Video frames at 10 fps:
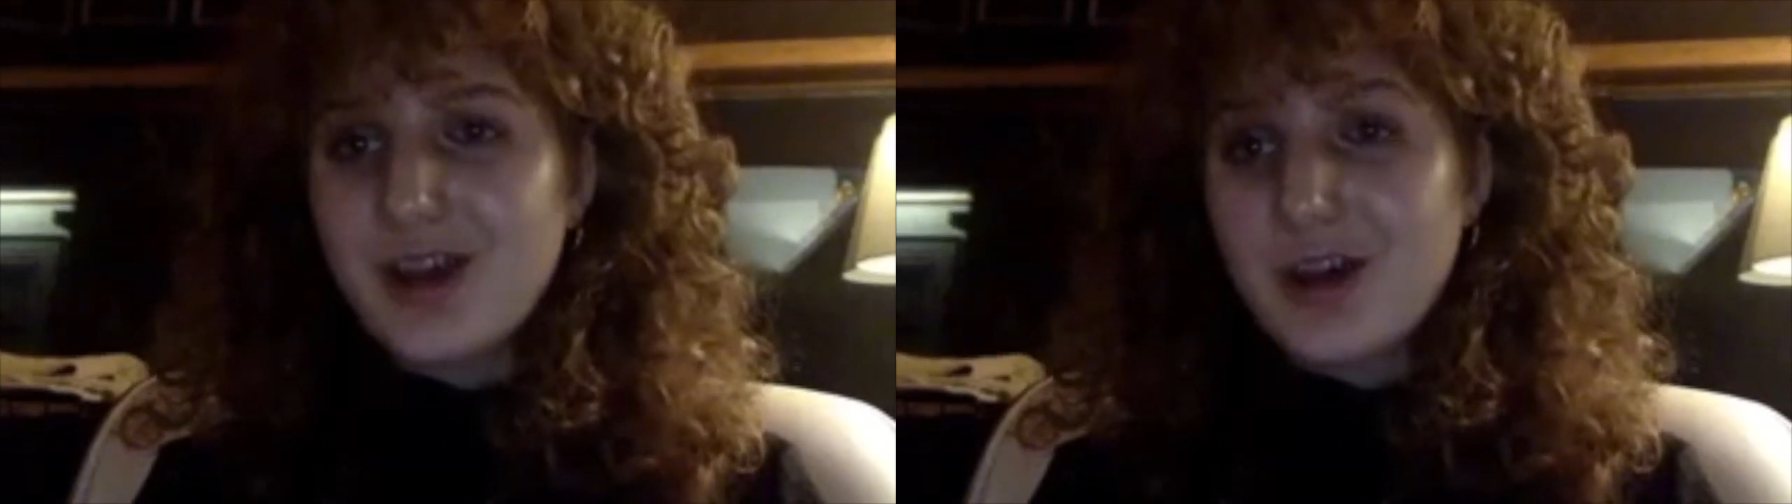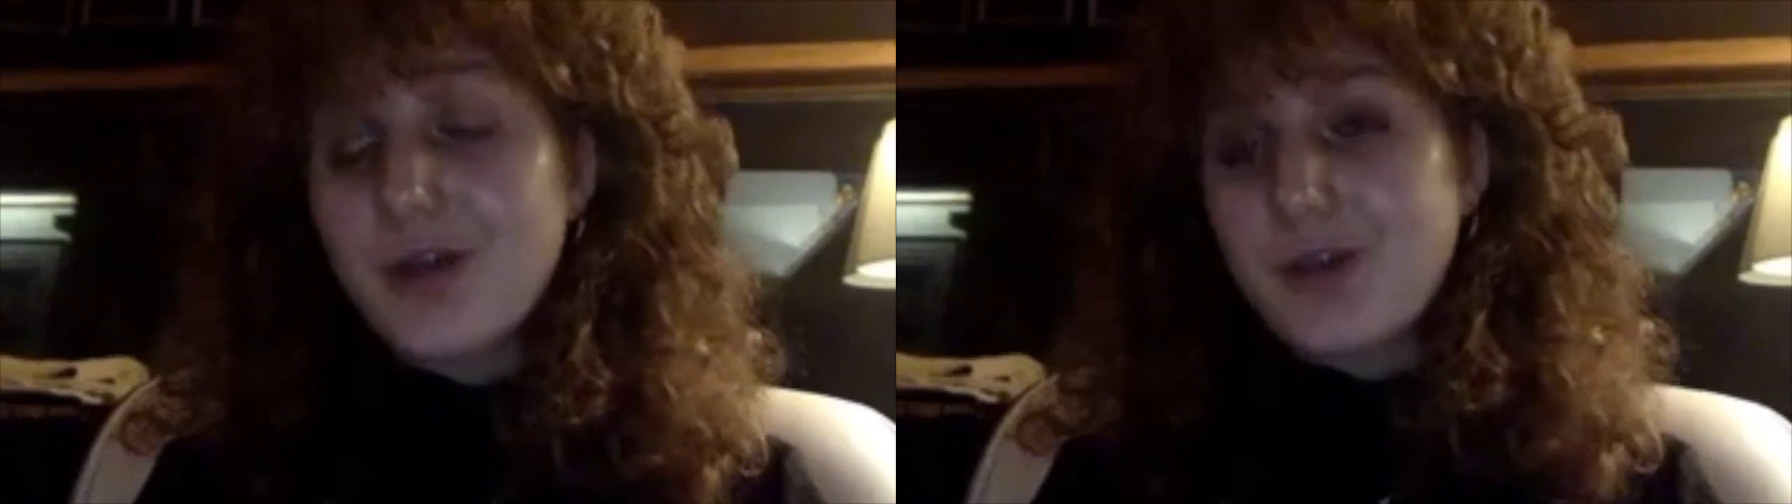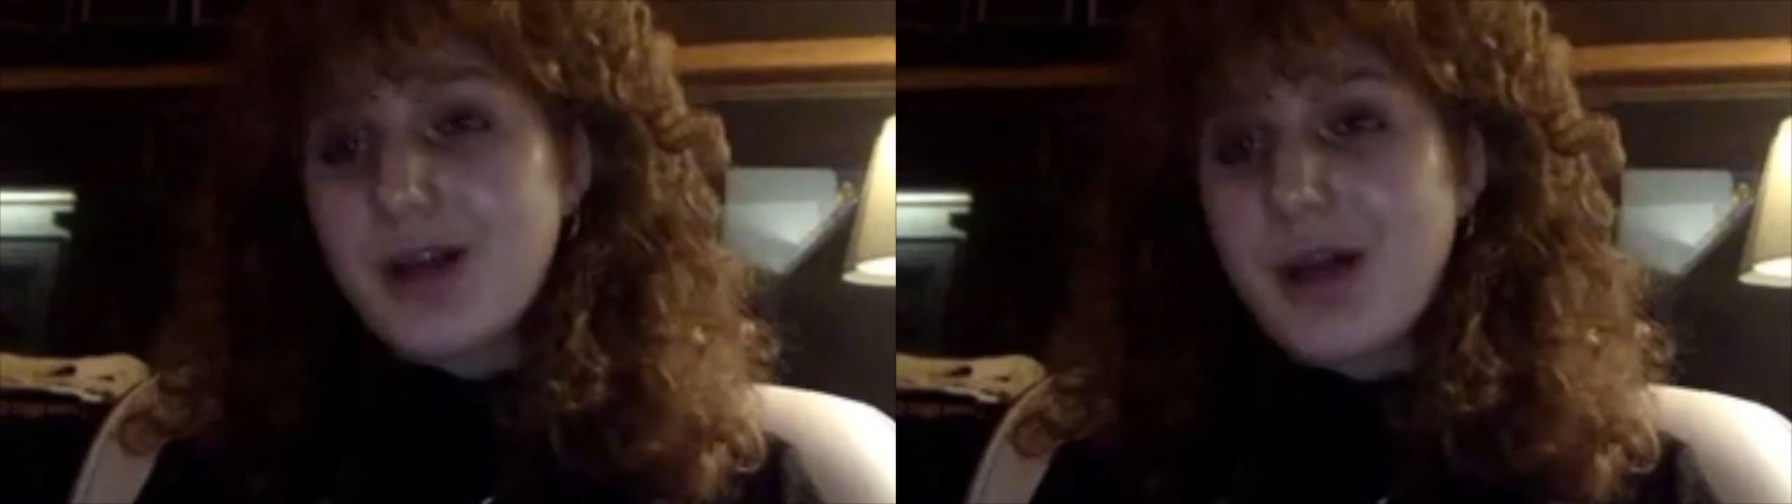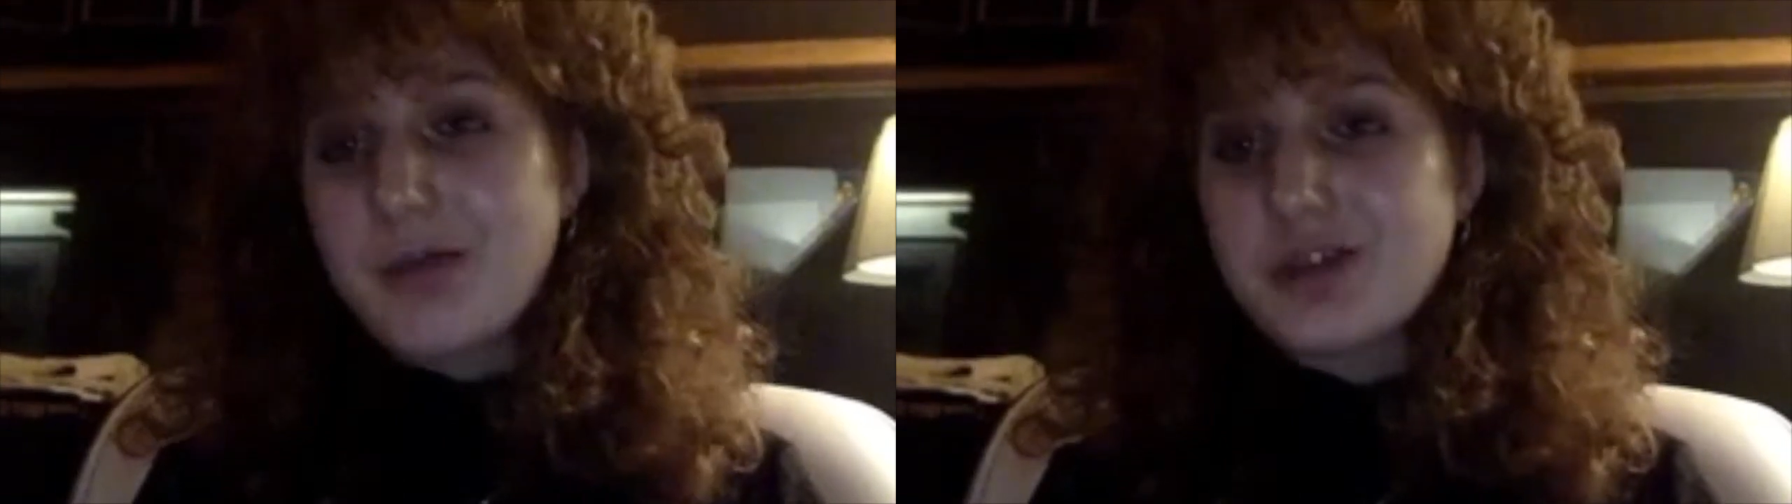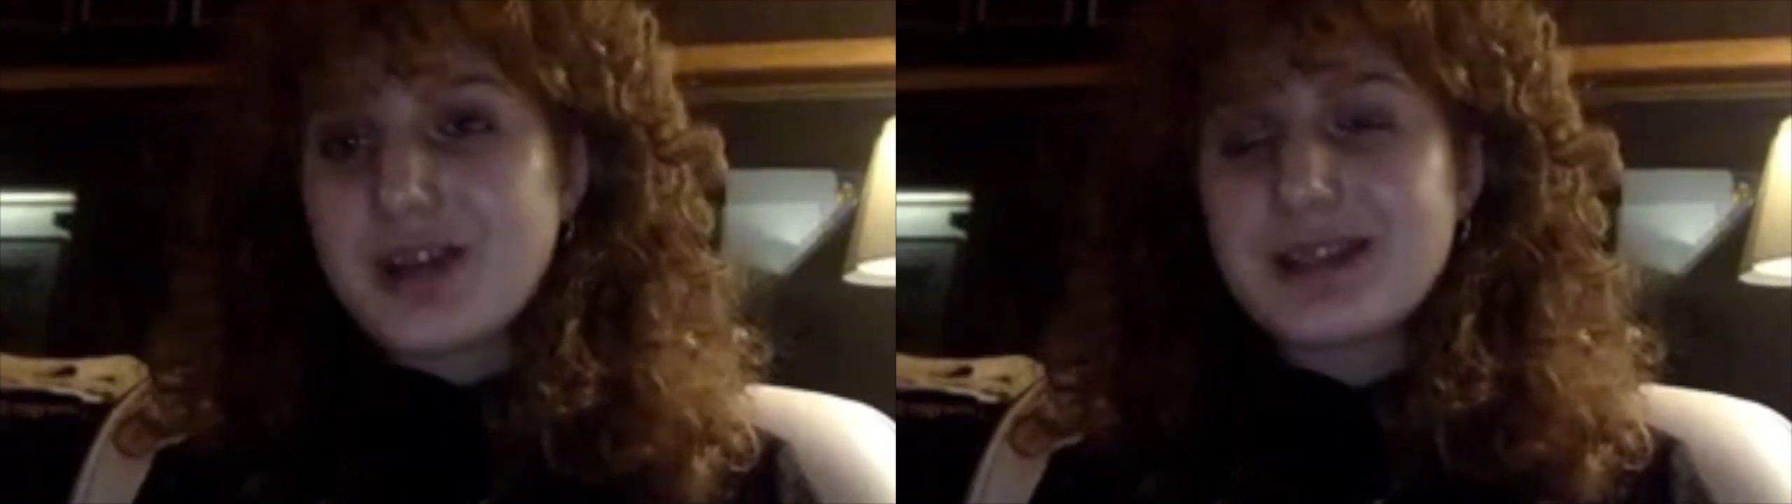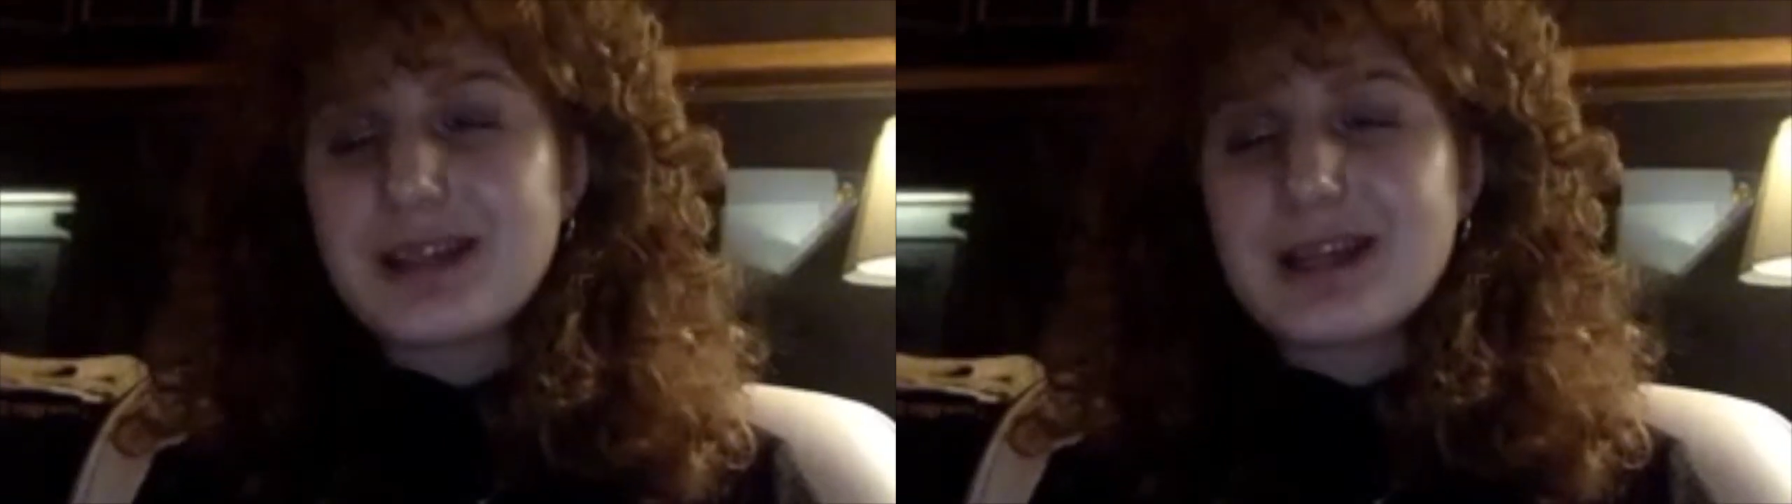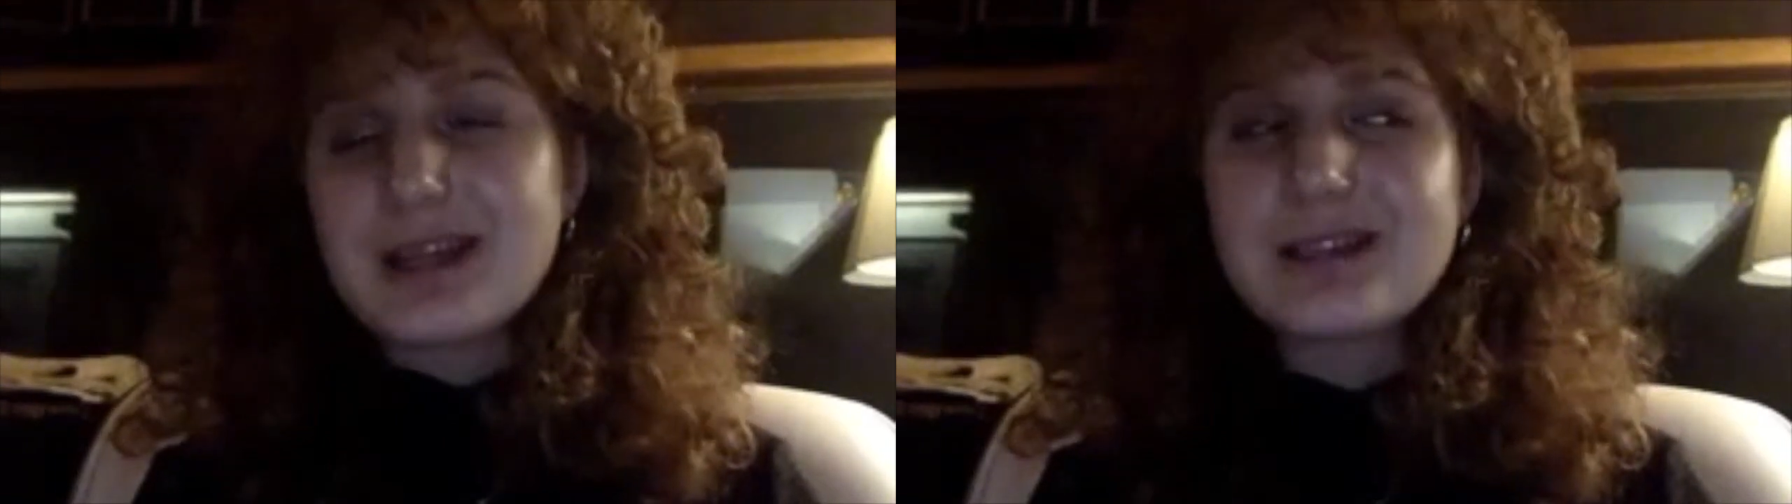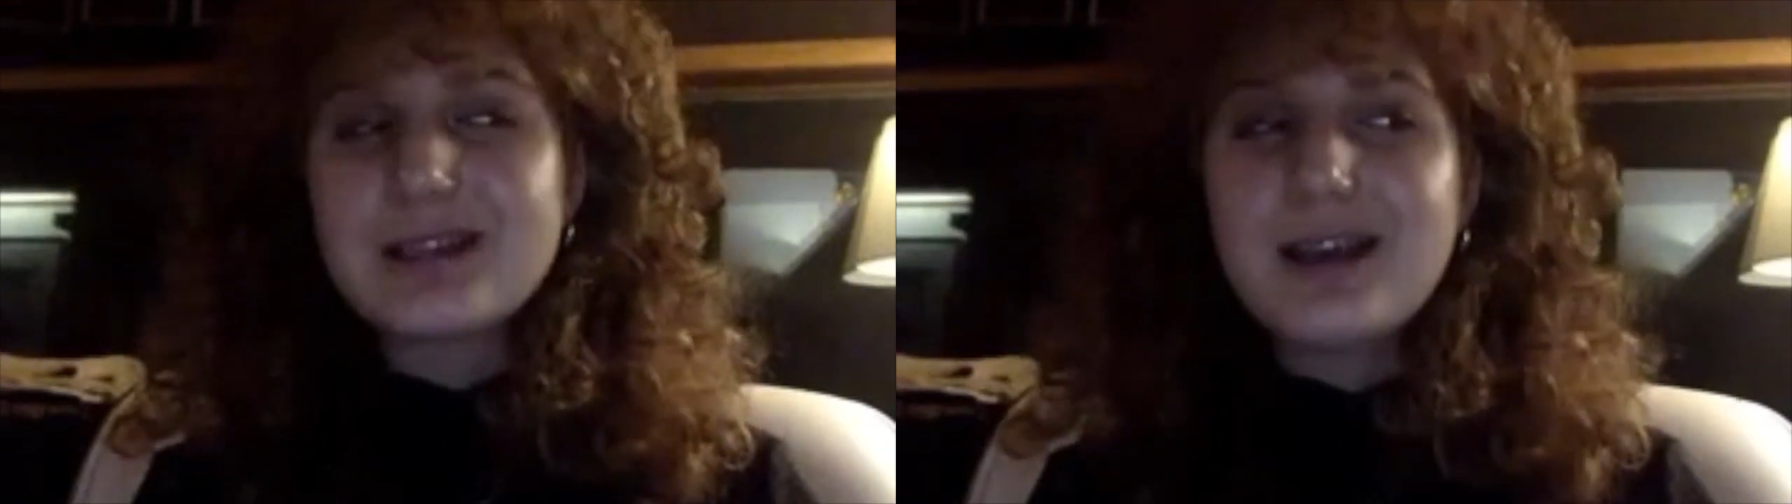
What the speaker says: or for Climate Justice.